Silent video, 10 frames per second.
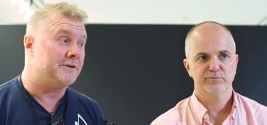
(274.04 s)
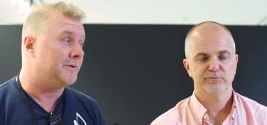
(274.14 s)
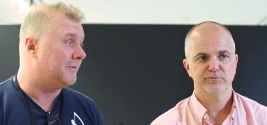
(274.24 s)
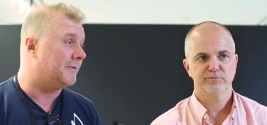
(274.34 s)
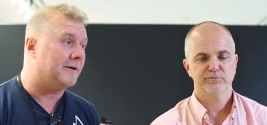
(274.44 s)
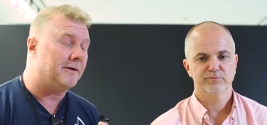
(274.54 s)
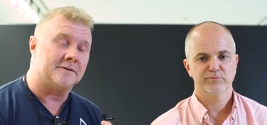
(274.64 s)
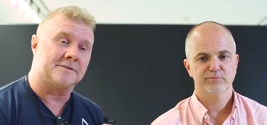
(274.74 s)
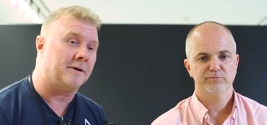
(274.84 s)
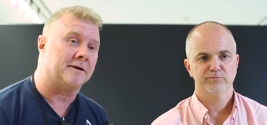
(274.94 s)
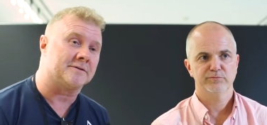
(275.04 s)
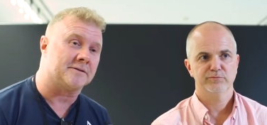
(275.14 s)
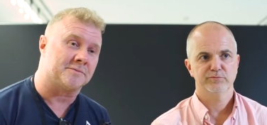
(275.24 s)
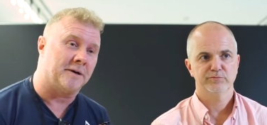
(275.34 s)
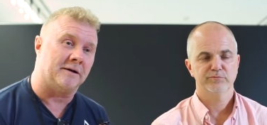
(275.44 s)
Speaker 1: new to us
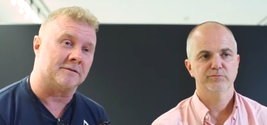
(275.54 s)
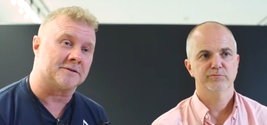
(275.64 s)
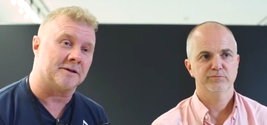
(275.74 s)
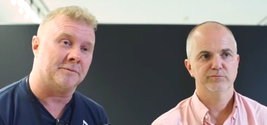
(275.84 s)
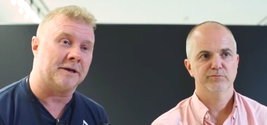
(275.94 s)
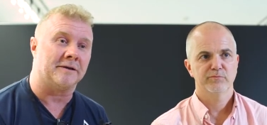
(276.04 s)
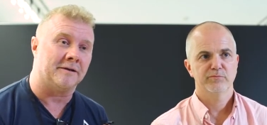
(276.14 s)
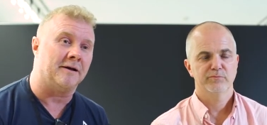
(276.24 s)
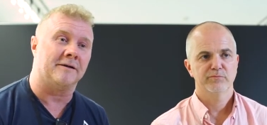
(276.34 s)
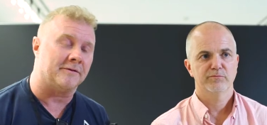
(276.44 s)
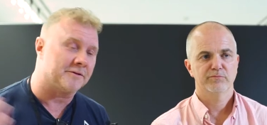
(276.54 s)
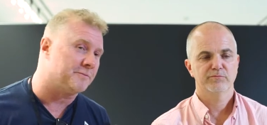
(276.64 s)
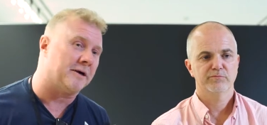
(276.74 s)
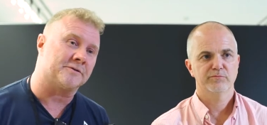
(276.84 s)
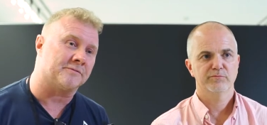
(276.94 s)
as well. So we can learn as
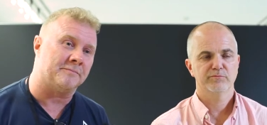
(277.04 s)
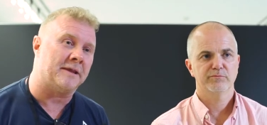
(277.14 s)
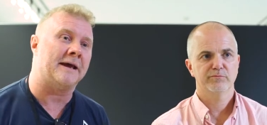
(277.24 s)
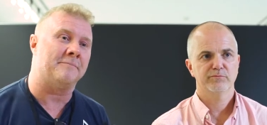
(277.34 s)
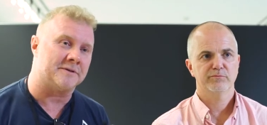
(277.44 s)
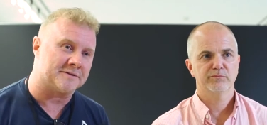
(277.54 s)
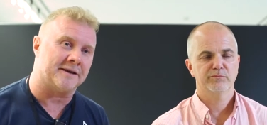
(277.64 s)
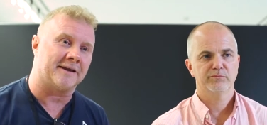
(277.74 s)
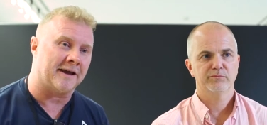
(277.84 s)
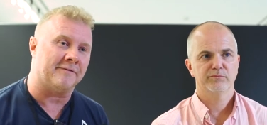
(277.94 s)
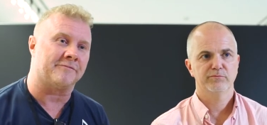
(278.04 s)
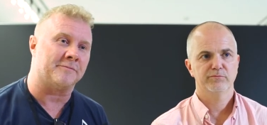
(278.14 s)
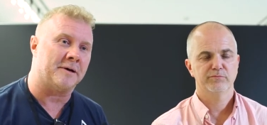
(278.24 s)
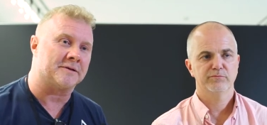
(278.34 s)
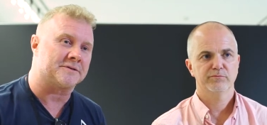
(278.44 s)
much from them as they can
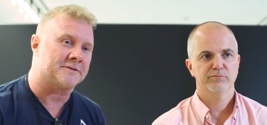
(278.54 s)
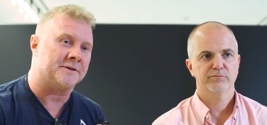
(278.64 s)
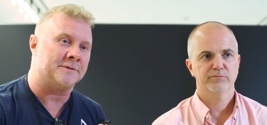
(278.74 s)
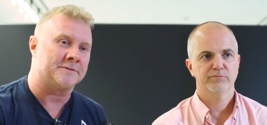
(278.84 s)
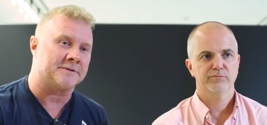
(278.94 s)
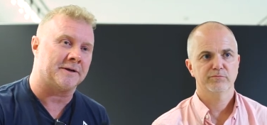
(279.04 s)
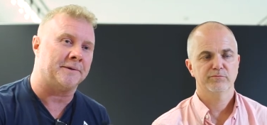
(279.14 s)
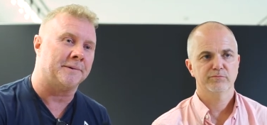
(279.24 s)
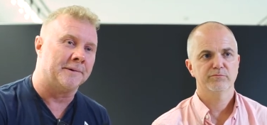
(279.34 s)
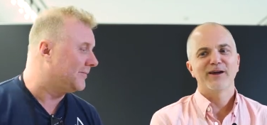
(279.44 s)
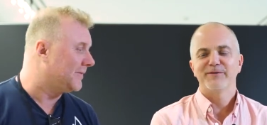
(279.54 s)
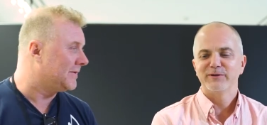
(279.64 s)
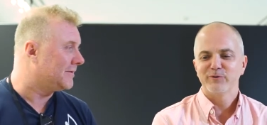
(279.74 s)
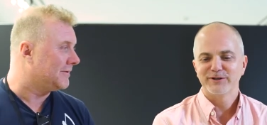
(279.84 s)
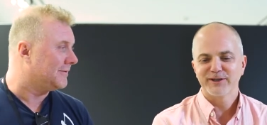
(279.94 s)
from us too. So I
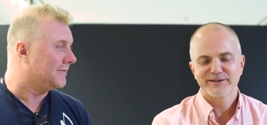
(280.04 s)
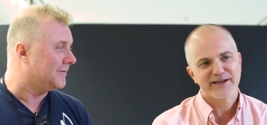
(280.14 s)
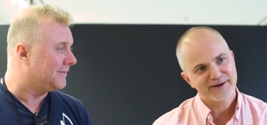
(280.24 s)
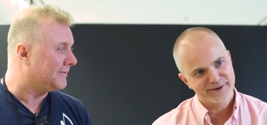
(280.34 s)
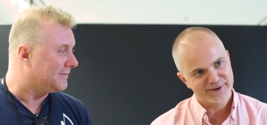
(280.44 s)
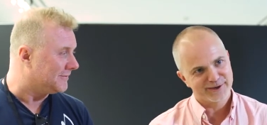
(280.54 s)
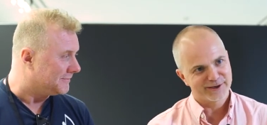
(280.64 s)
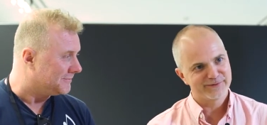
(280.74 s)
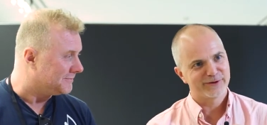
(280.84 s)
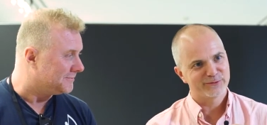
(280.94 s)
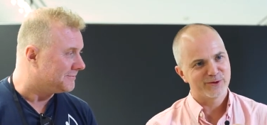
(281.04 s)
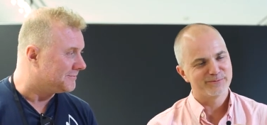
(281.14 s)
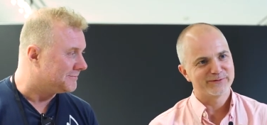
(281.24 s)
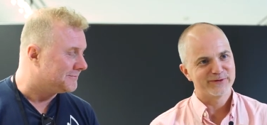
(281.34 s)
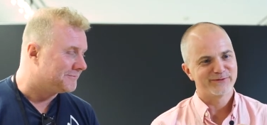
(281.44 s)
think well,
Speaker 2: t- technically, there's one
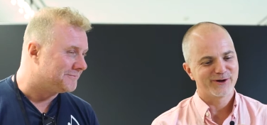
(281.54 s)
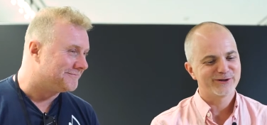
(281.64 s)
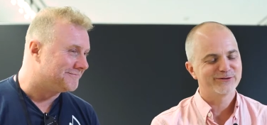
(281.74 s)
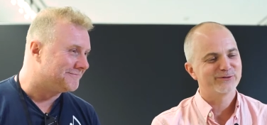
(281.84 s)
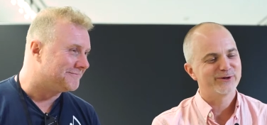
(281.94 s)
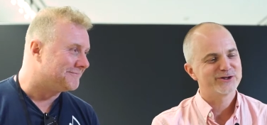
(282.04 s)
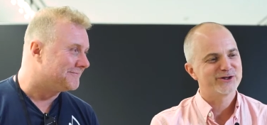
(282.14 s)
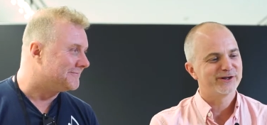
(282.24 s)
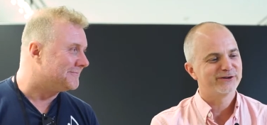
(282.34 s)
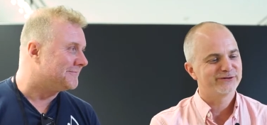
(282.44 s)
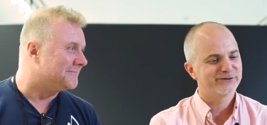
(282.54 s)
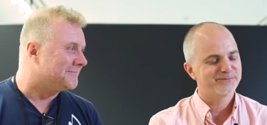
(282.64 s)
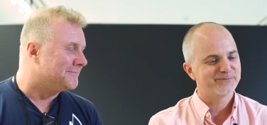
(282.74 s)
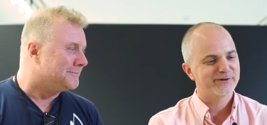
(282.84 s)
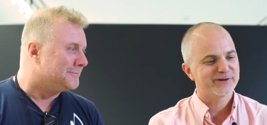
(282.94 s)
bit of advice, which is
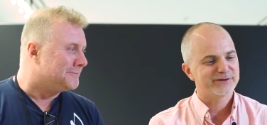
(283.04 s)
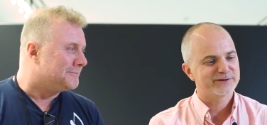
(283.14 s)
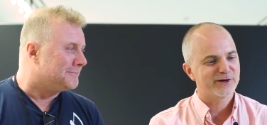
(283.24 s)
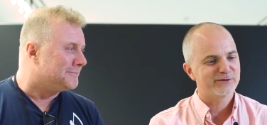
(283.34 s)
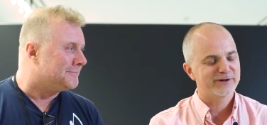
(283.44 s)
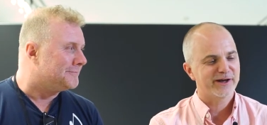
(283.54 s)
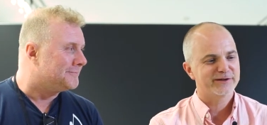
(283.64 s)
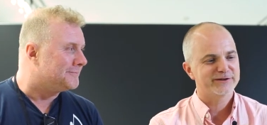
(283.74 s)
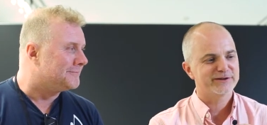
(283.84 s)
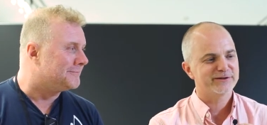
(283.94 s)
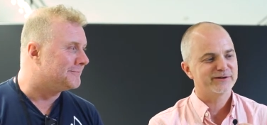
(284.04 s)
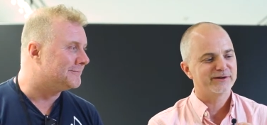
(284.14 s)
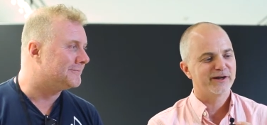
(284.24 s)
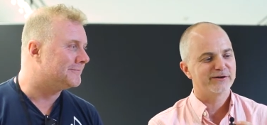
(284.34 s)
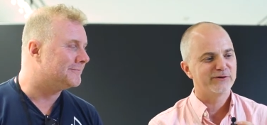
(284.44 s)
don't get.
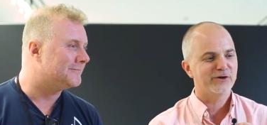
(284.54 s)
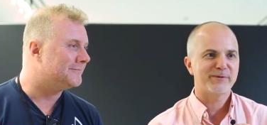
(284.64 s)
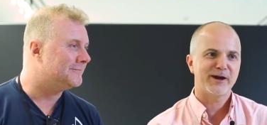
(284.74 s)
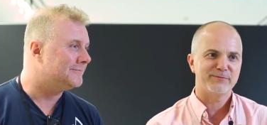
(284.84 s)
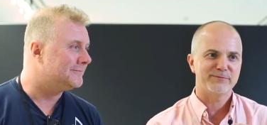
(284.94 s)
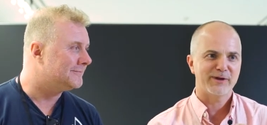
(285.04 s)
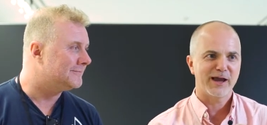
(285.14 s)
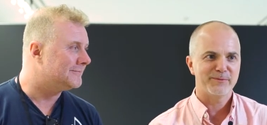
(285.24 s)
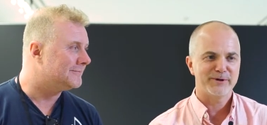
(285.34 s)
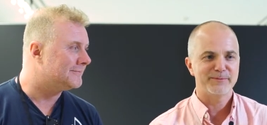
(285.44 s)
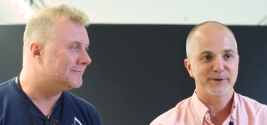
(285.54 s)
It's not about how many